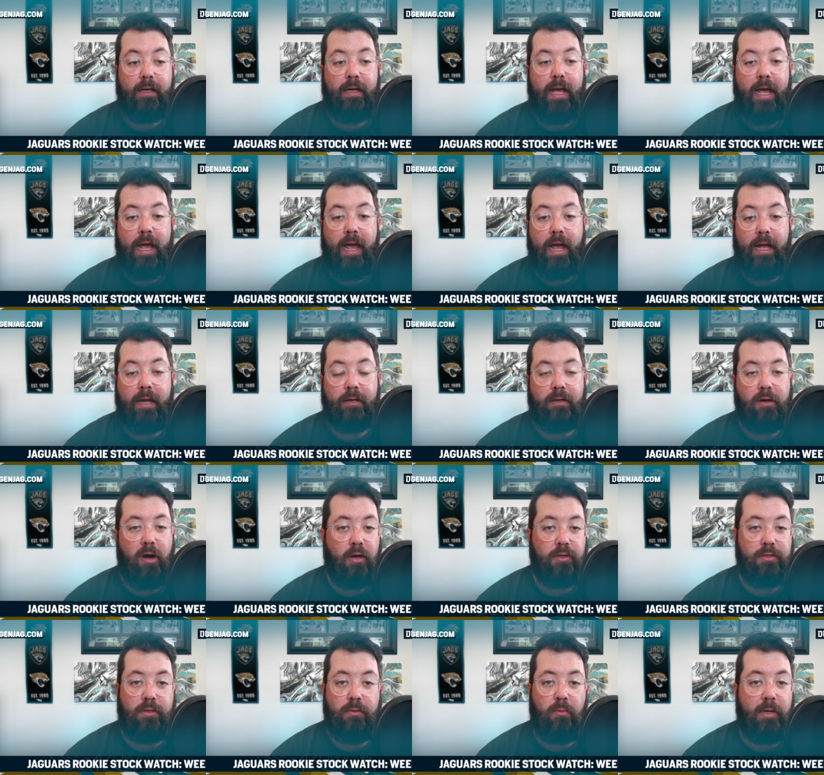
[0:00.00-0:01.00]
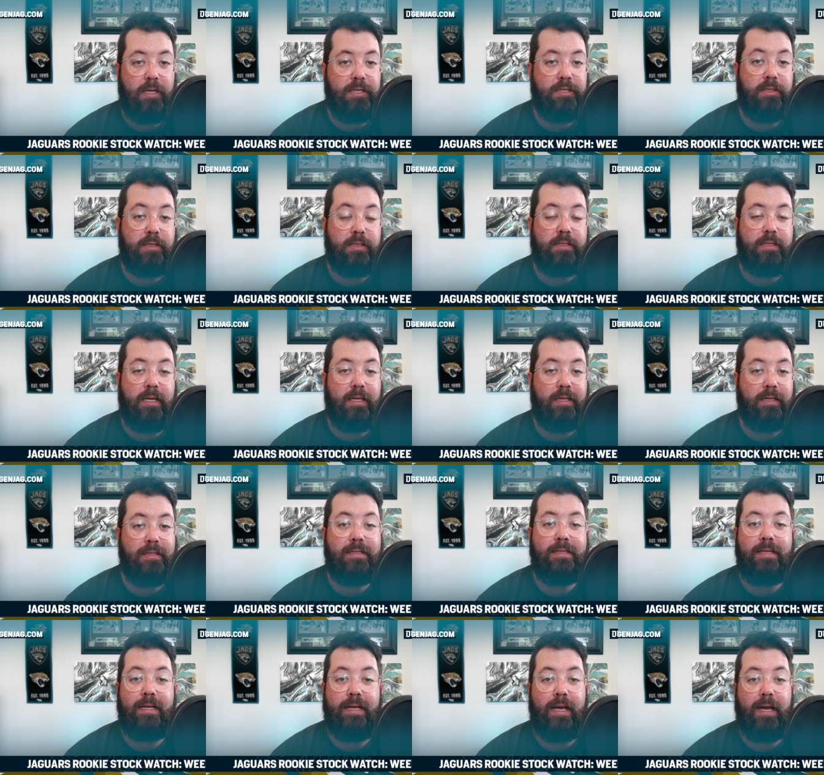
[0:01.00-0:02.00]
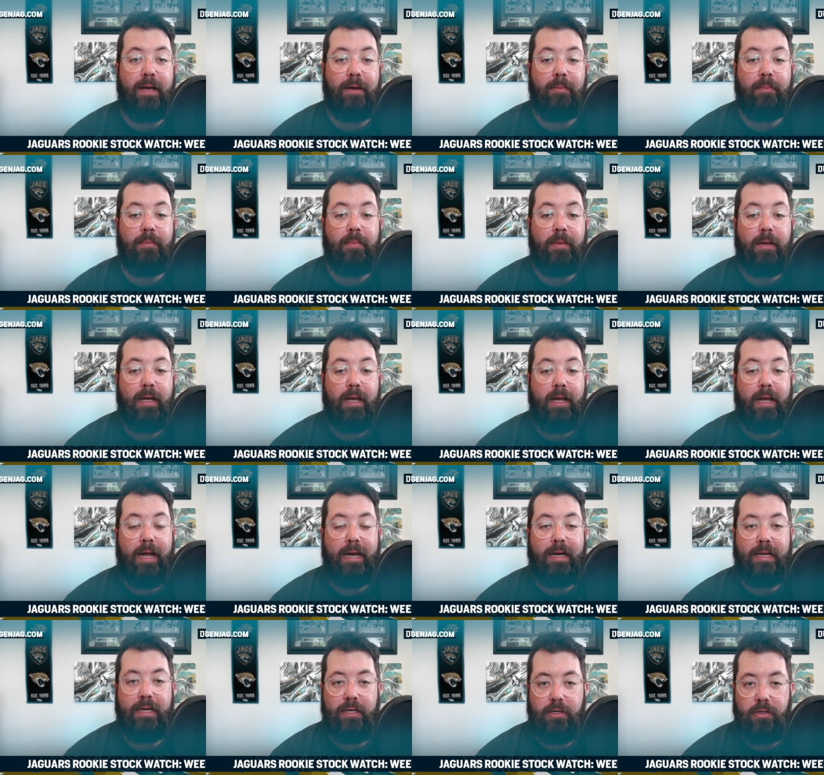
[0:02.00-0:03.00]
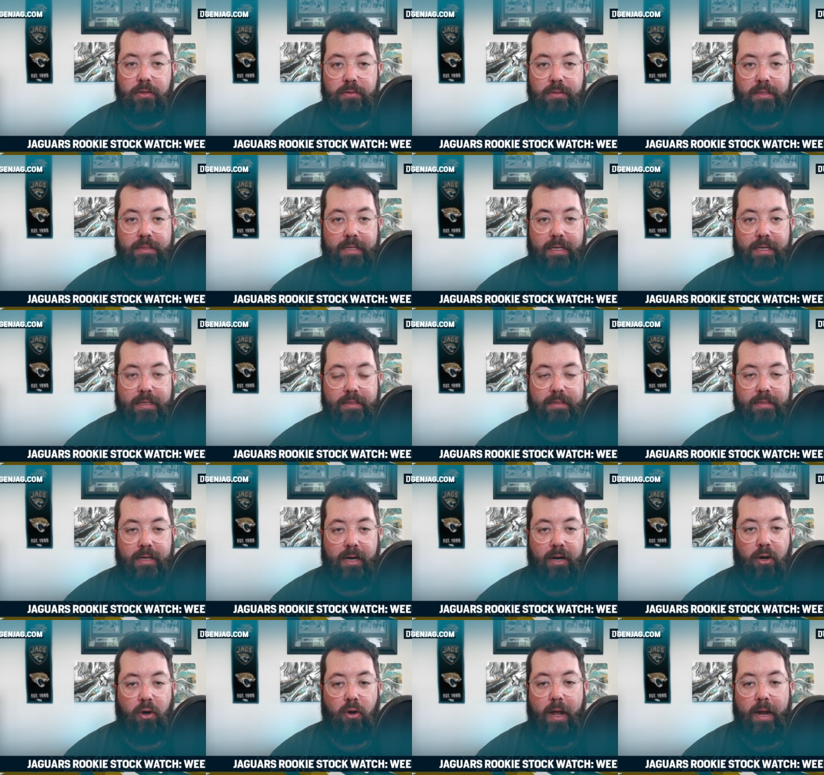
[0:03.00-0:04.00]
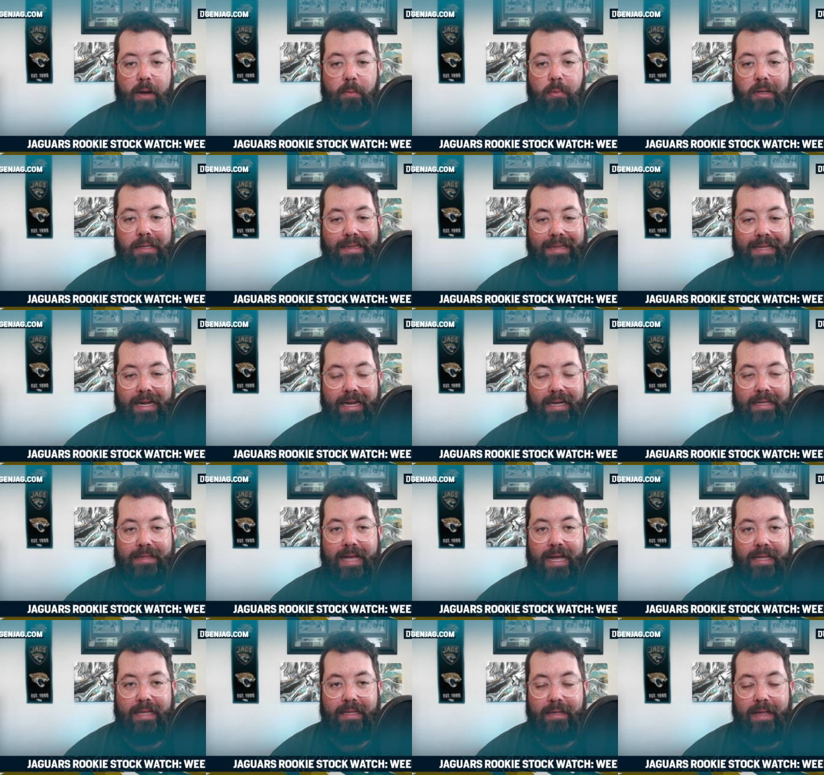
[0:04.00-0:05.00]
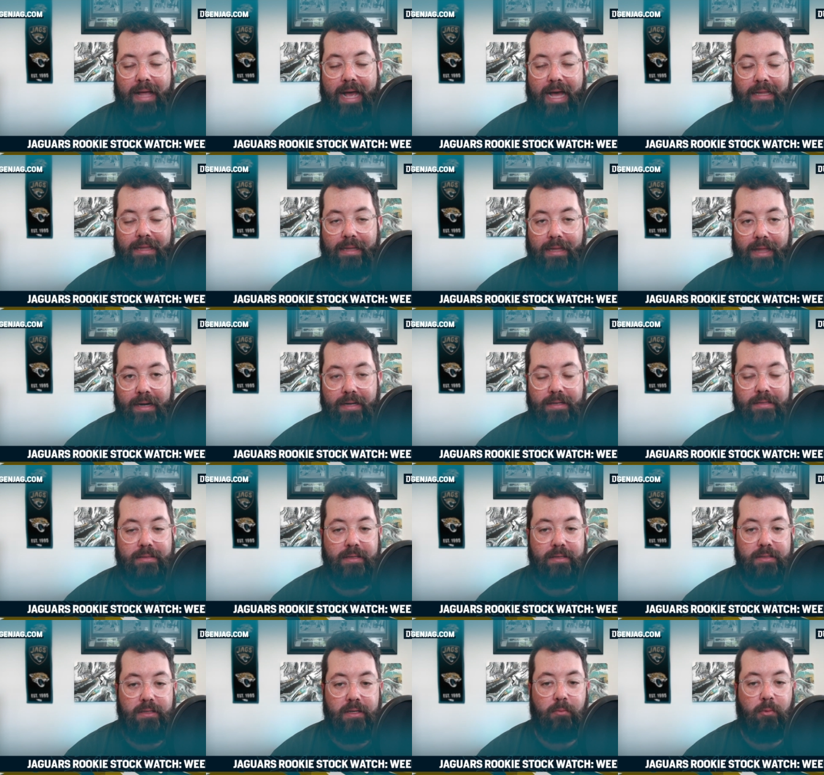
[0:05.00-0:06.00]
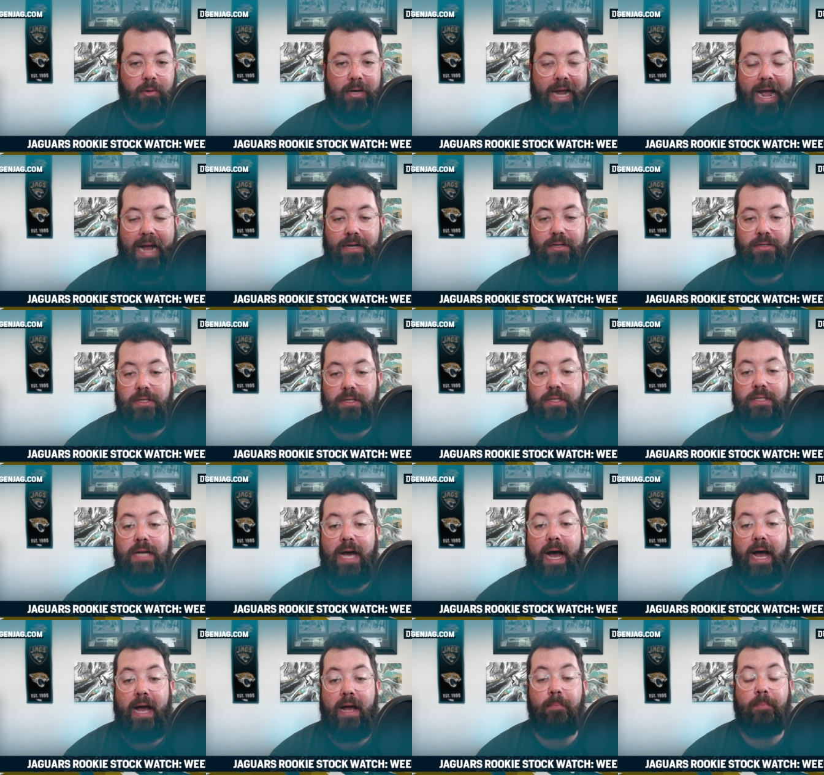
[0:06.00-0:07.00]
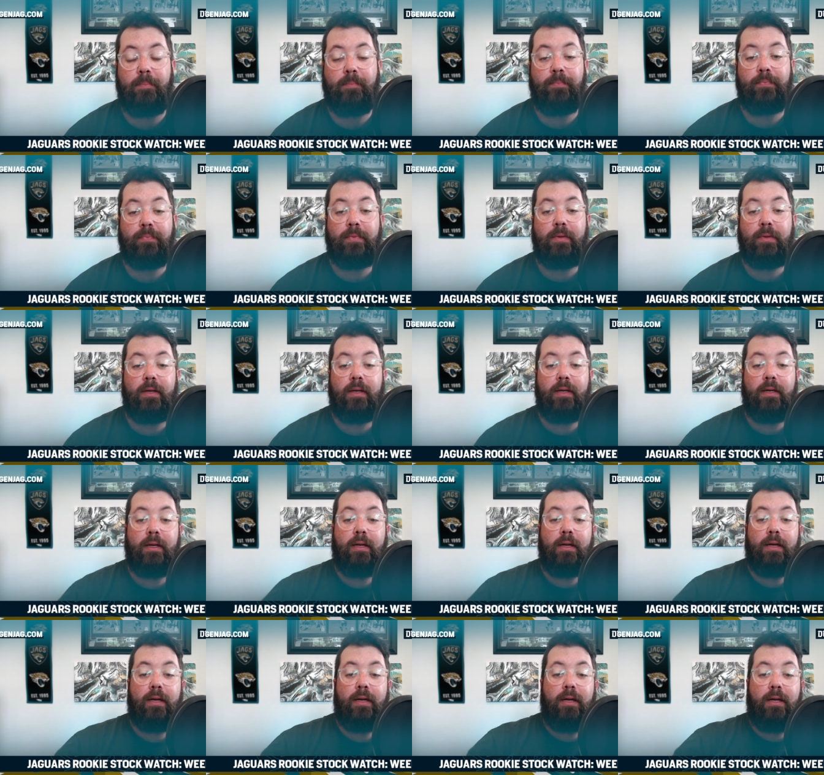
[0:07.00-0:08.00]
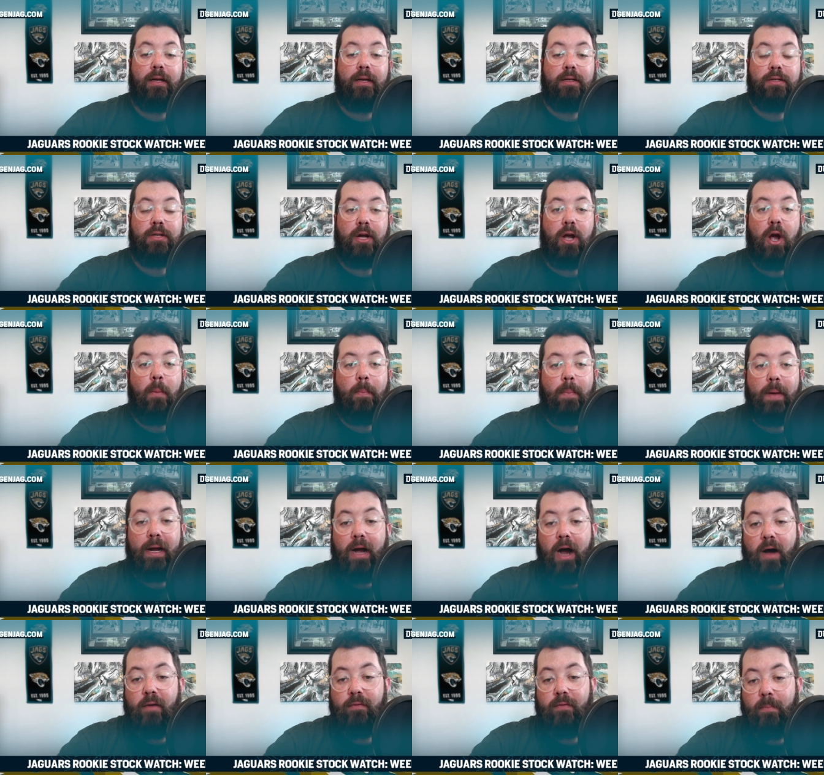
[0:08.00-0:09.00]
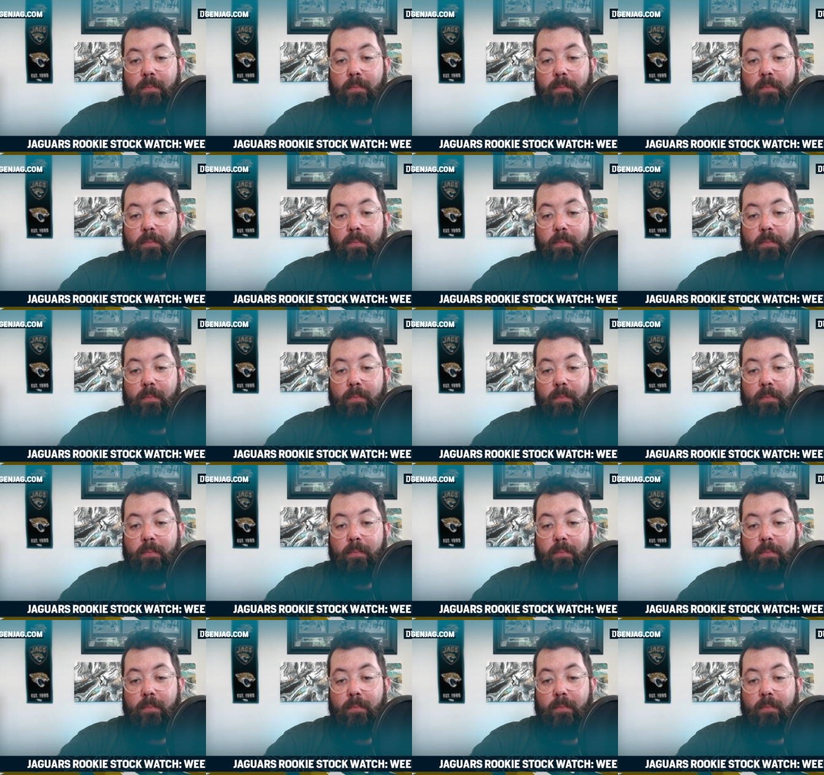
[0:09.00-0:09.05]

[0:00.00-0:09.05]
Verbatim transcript: and Carson Wentz just didn't see him and he uses his incredible length, athleticism, reaction time to go pick off a